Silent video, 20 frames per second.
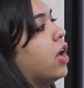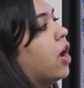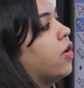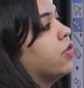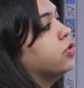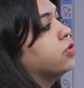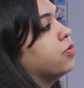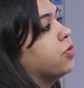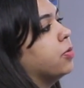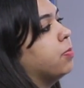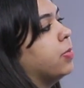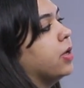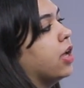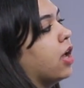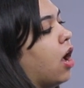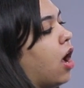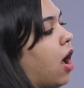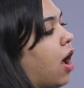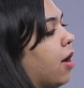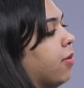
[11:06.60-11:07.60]
nouns would
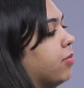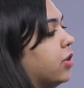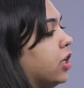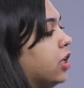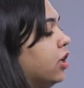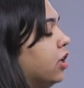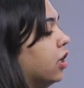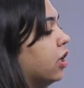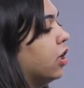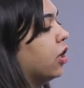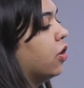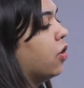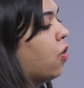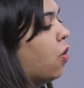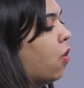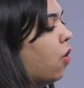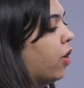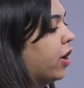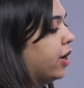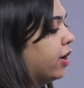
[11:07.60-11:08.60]
be army,
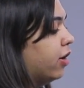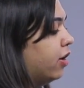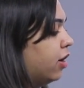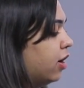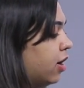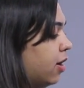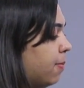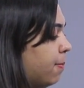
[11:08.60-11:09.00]
choir,